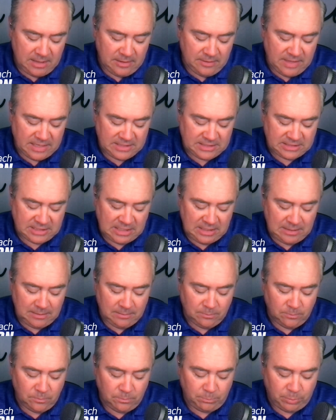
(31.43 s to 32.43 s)
They
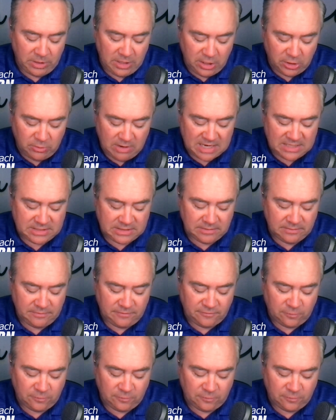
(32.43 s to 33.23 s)
seem pretty aggressive